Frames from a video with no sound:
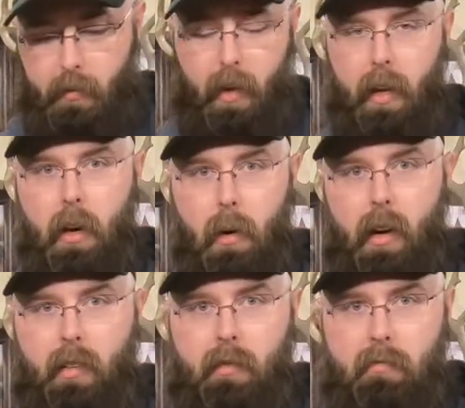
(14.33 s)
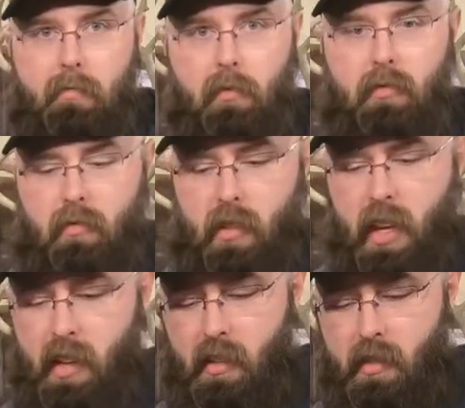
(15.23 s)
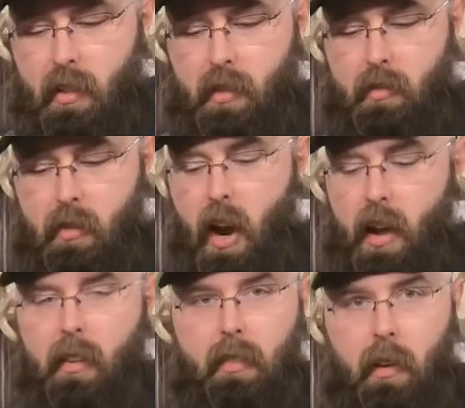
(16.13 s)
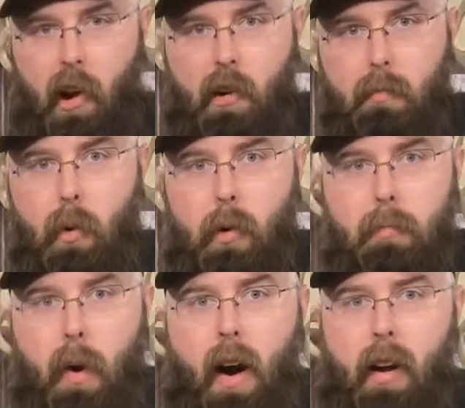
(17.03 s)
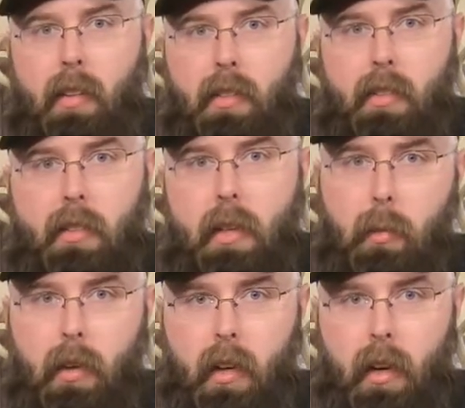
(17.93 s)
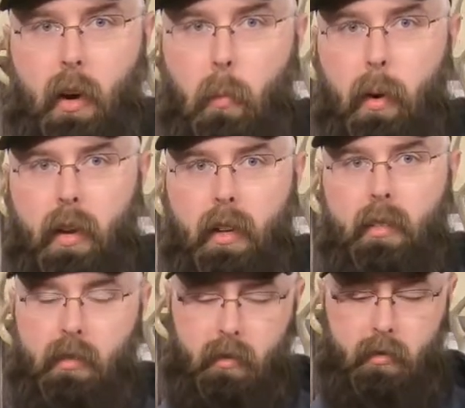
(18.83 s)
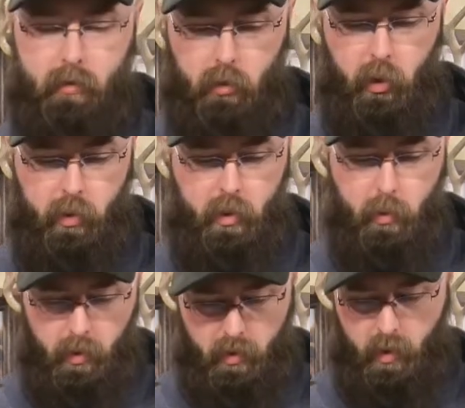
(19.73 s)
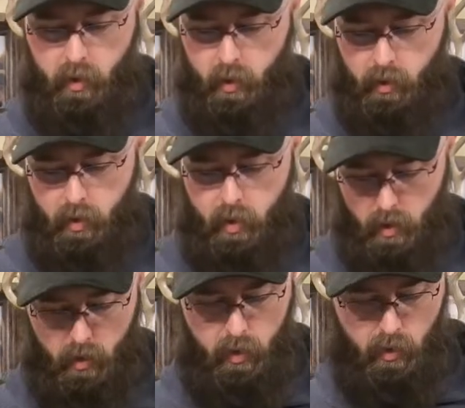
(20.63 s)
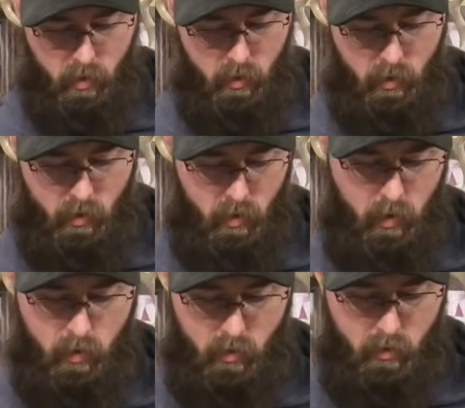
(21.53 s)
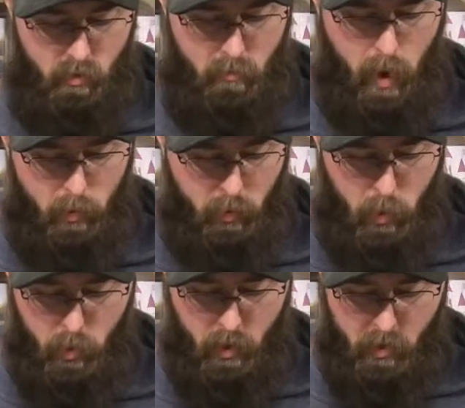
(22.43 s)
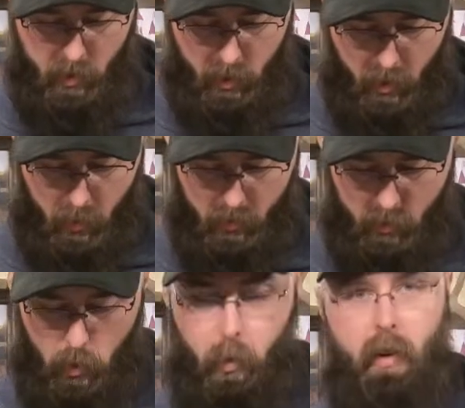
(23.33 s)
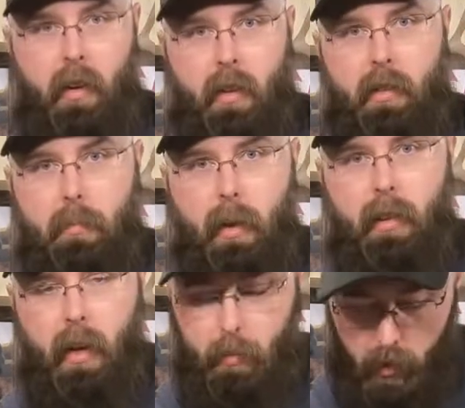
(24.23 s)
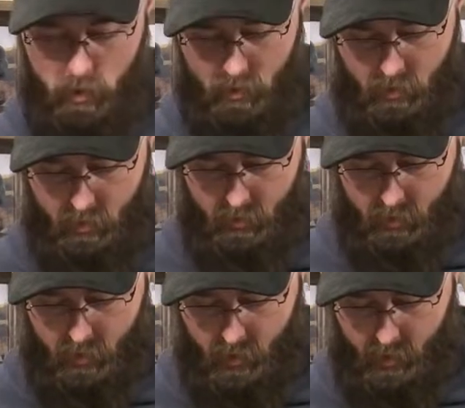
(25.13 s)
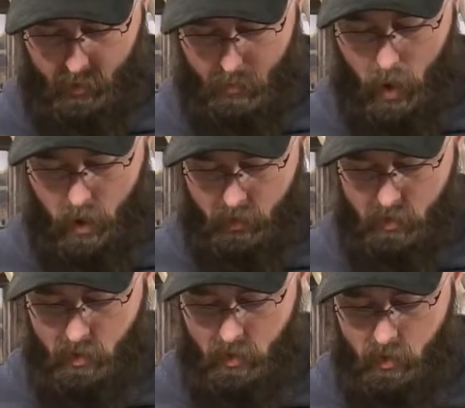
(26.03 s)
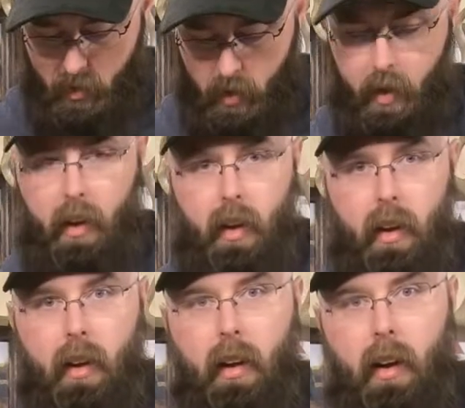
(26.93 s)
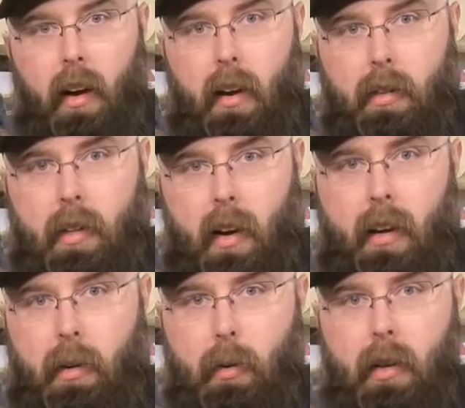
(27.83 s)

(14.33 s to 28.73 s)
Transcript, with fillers: video I teased this giant cardboard box and said we were going to open it and look see what's in it. And about two years ago, according to the shipping label on the box here, I was talking to